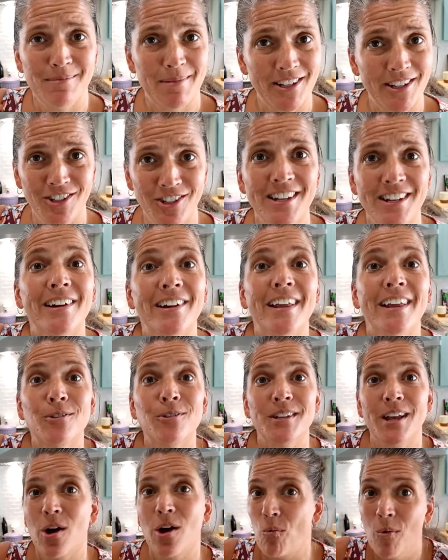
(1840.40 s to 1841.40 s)
I guess mac and cheese, i
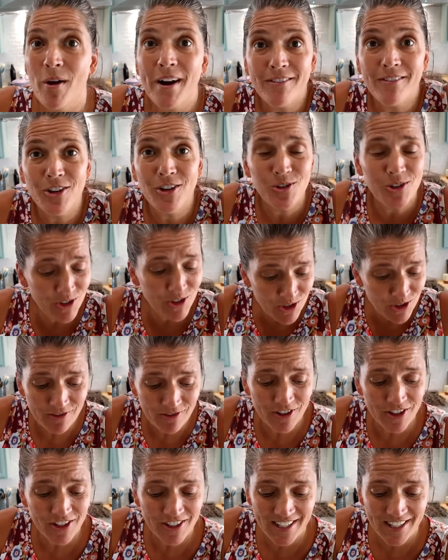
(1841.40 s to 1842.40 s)
get those out. Whatever you can
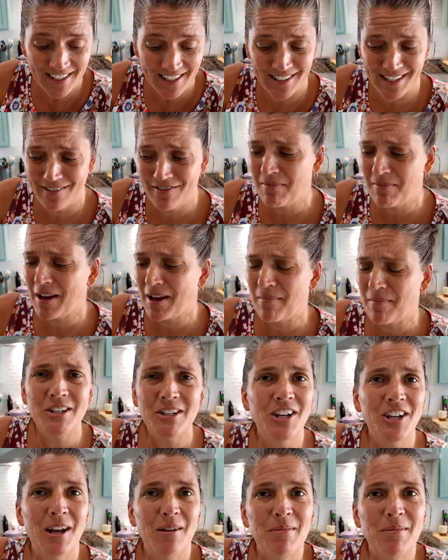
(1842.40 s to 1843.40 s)
do for your day today. If you make
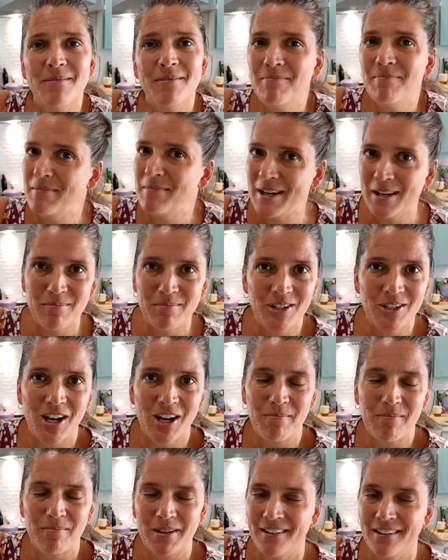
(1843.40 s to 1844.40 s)
a big giant meal, make a
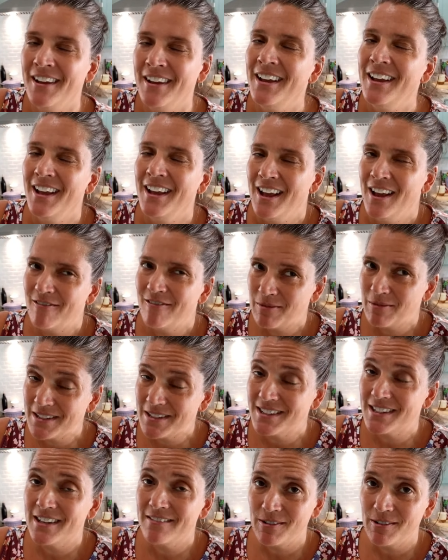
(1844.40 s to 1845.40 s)
big giant meal.
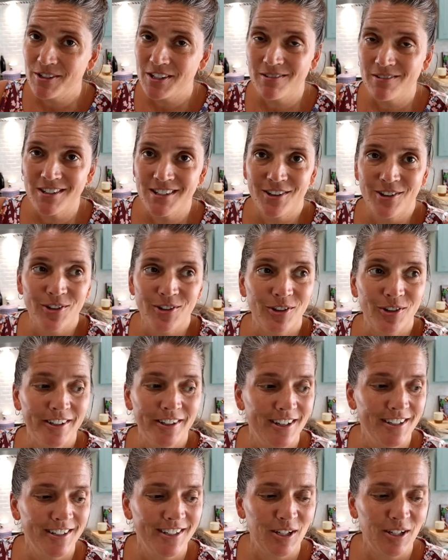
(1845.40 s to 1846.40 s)
For myself, I wish I would have
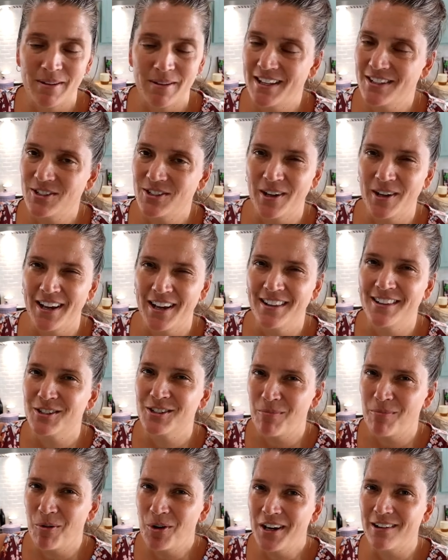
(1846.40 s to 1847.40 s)
started earlier in dinner, but that's
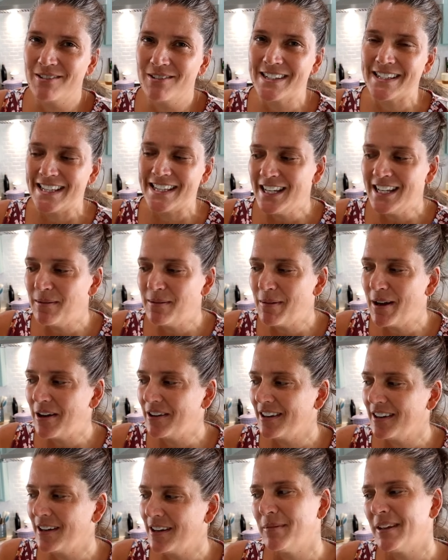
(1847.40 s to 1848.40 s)
okay. This morning I was thinking
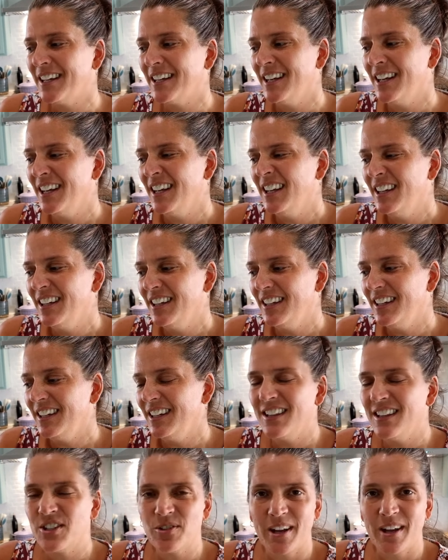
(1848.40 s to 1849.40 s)
about it and I'm like,
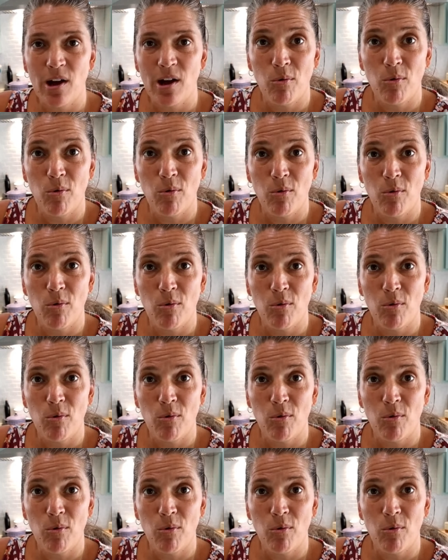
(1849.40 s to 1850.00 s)
eh, that's okay.